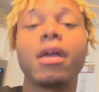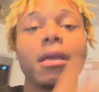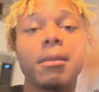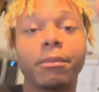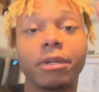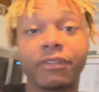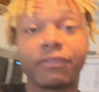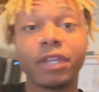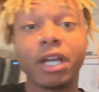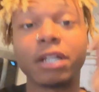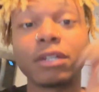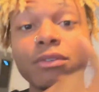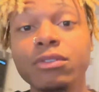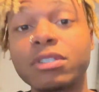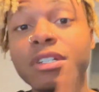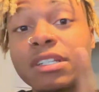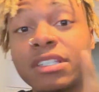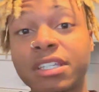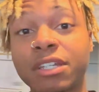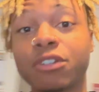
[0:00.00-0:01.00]
But if y'all new to
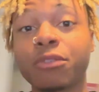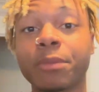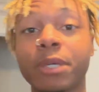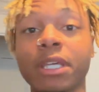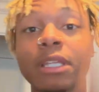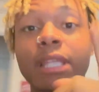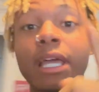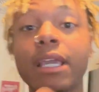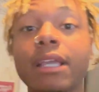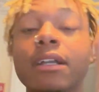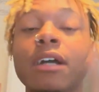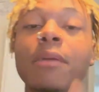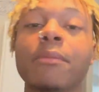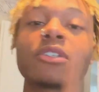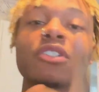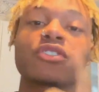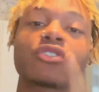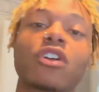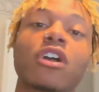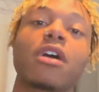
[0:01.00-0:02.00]
the channel, man, like, comment,
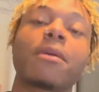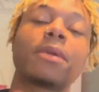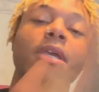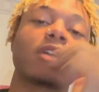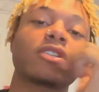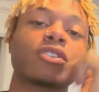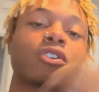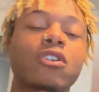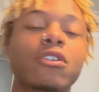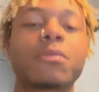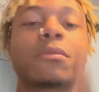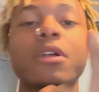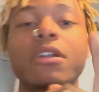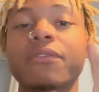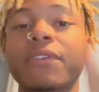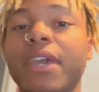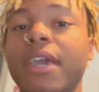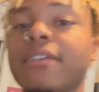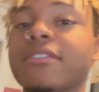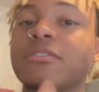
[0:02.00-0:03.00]
subscribe, and y'all turn on the
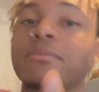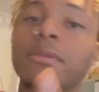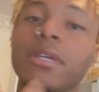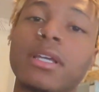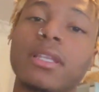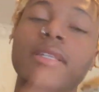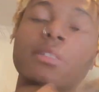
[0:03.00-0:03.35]
notifications, man.